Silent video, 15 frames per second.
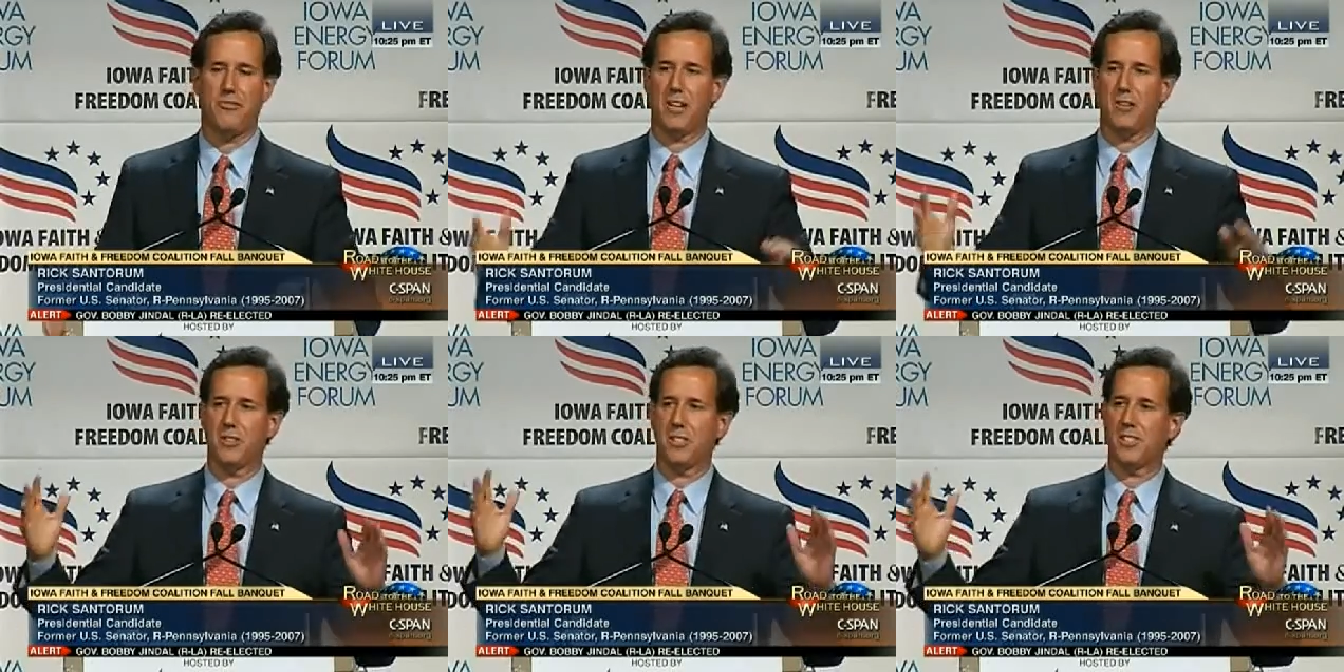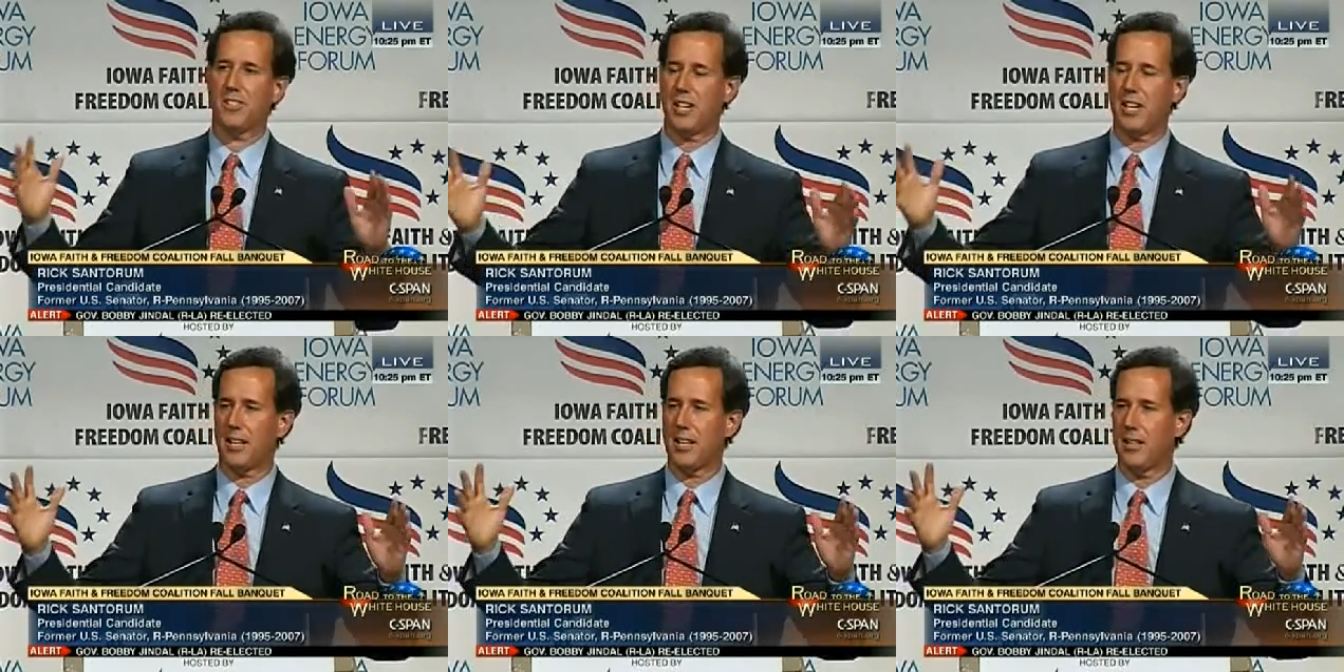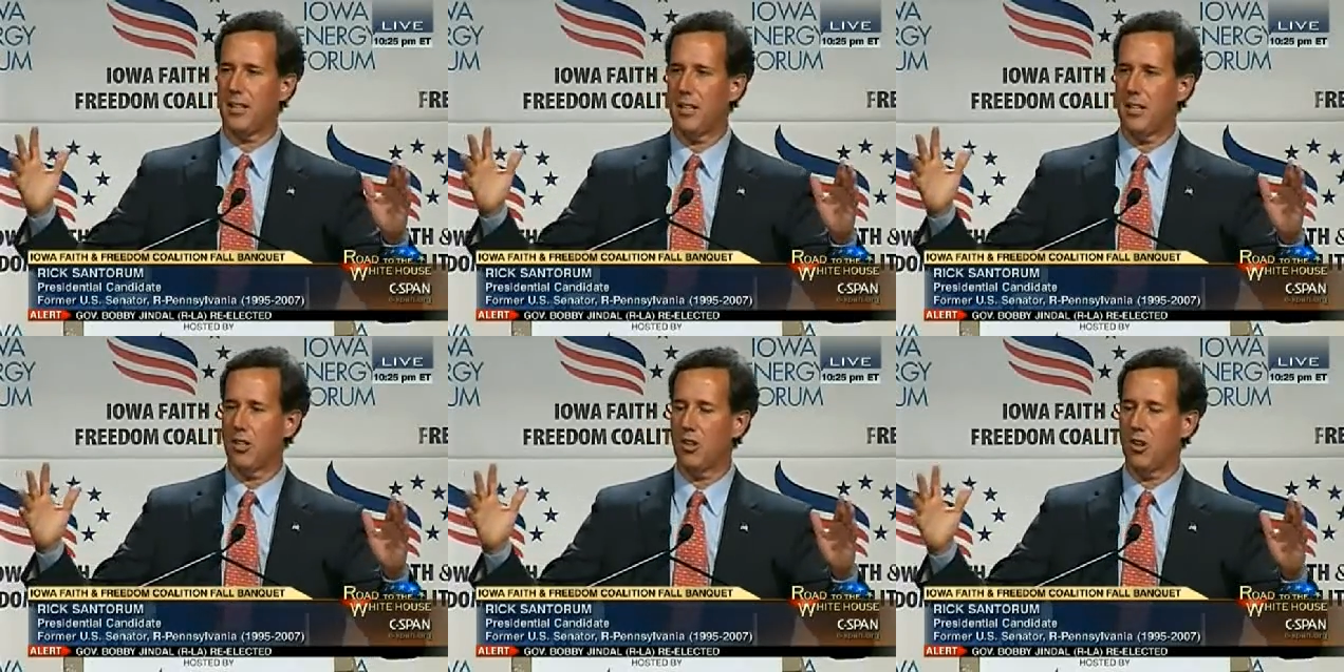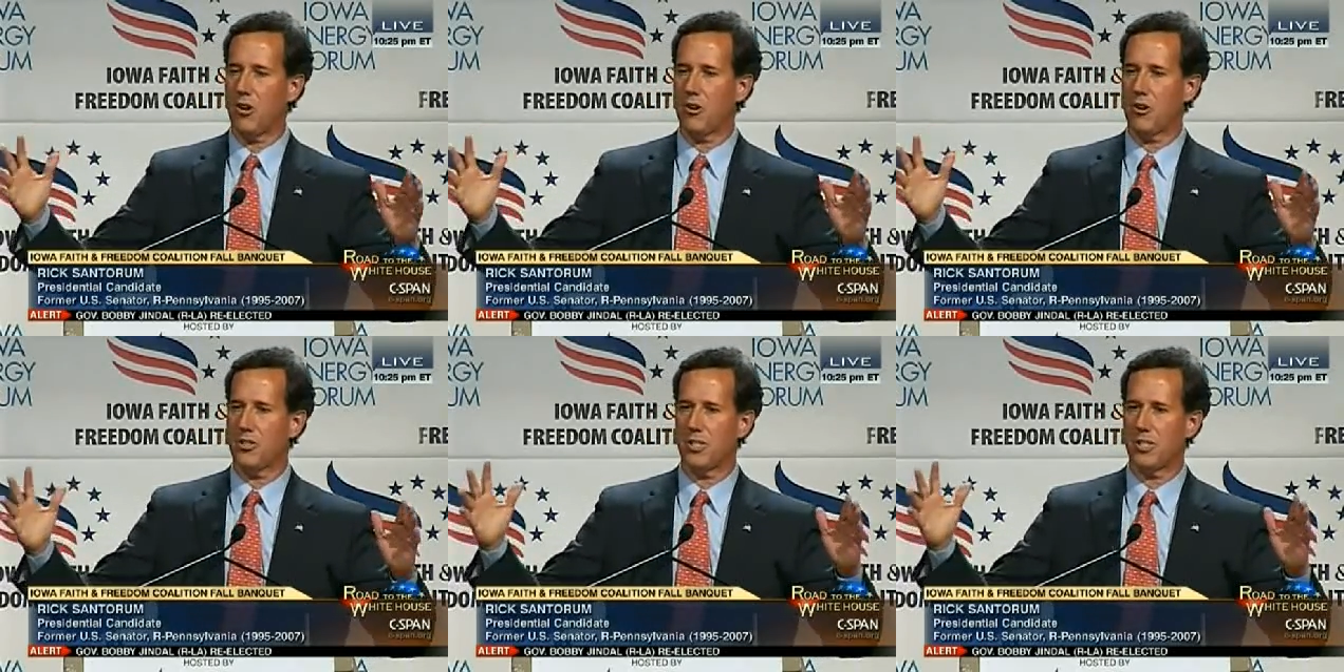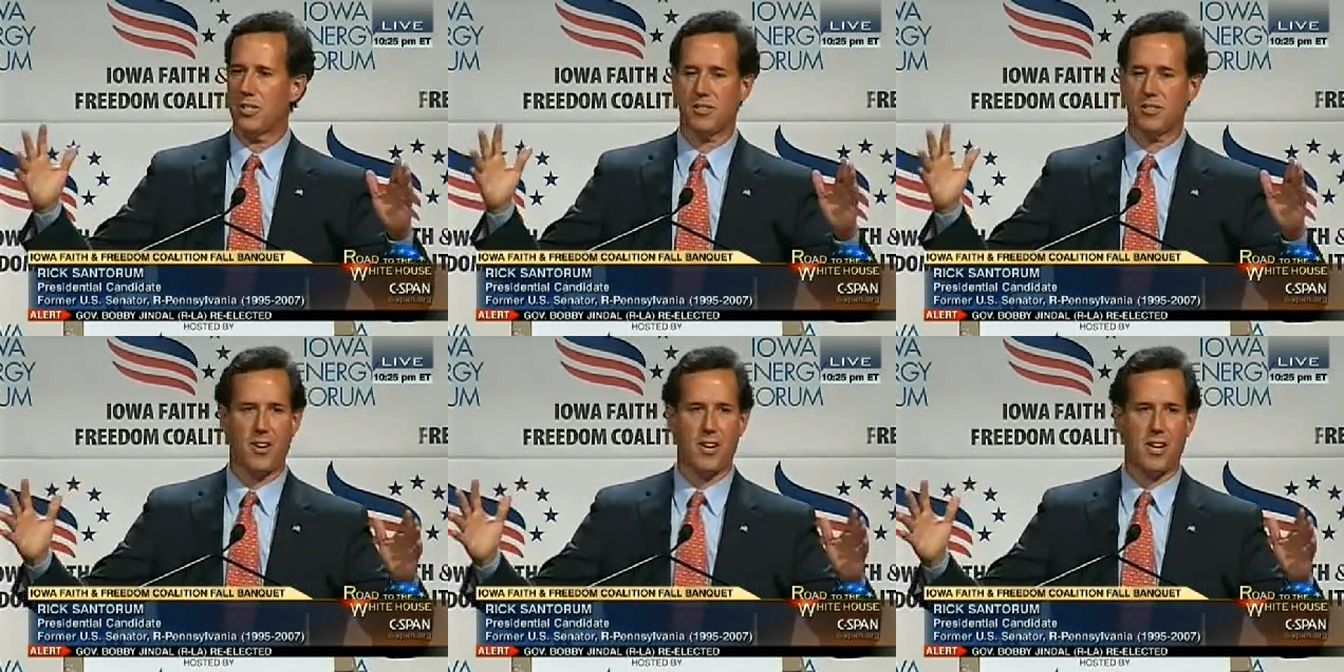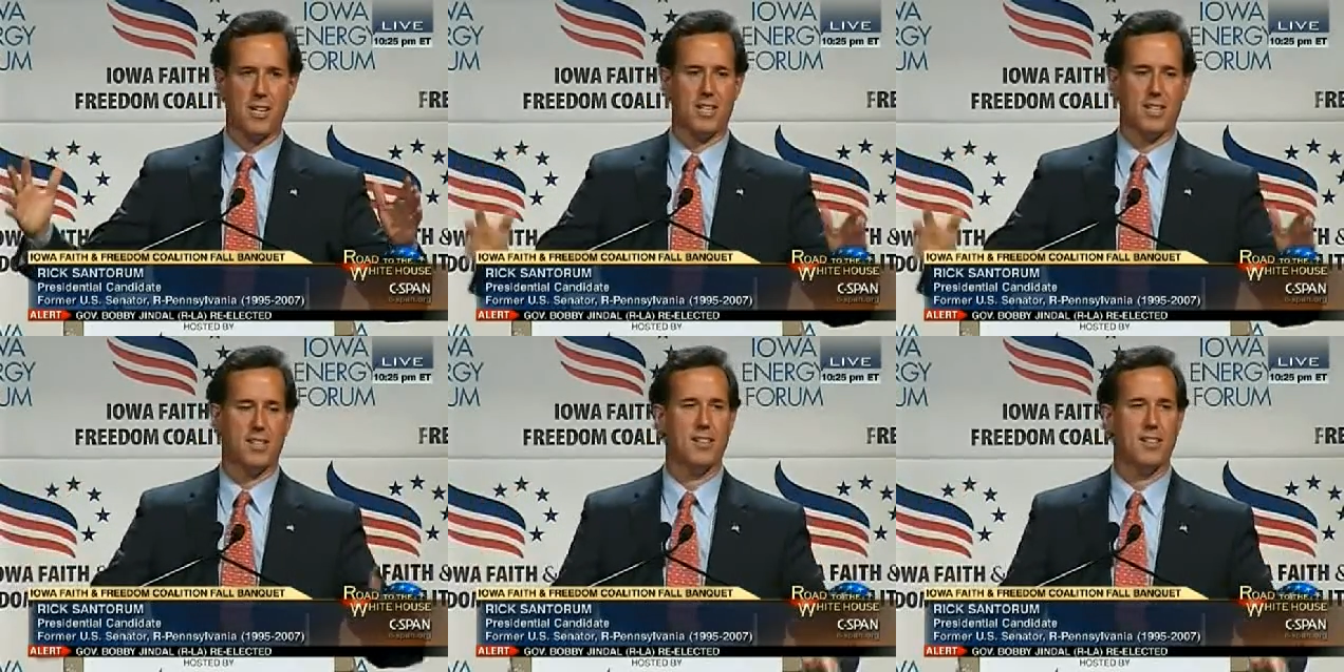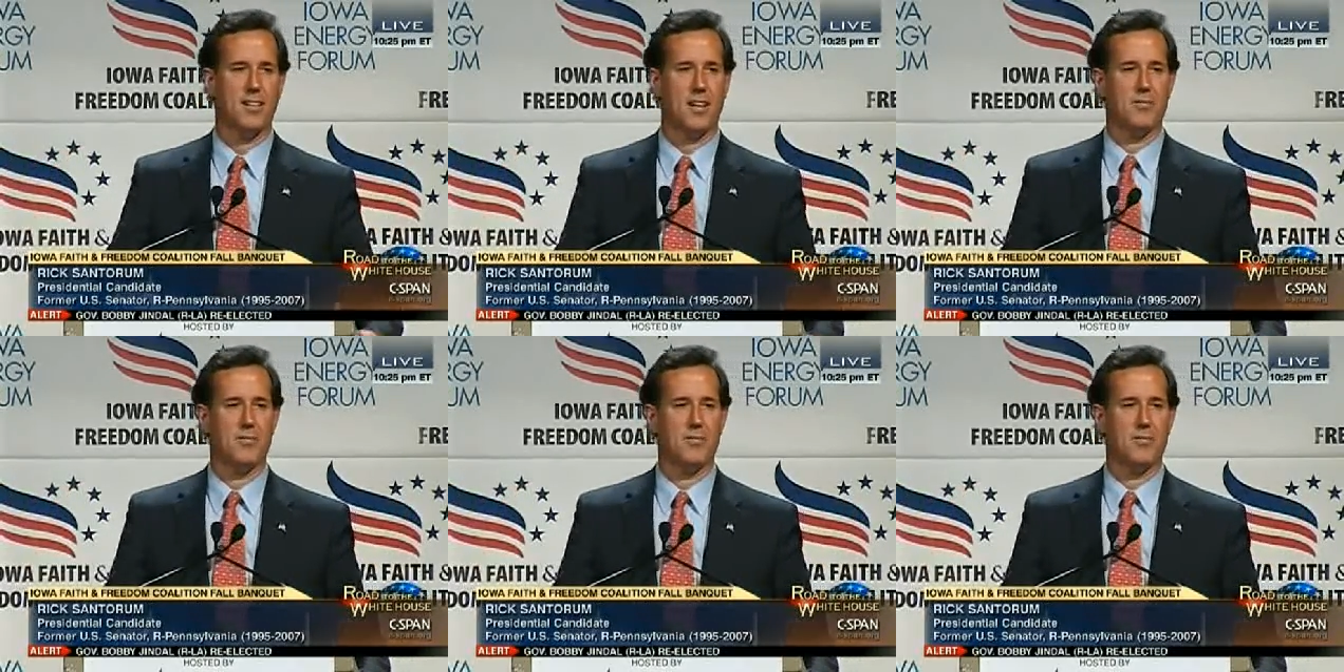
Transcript: We found the second largest find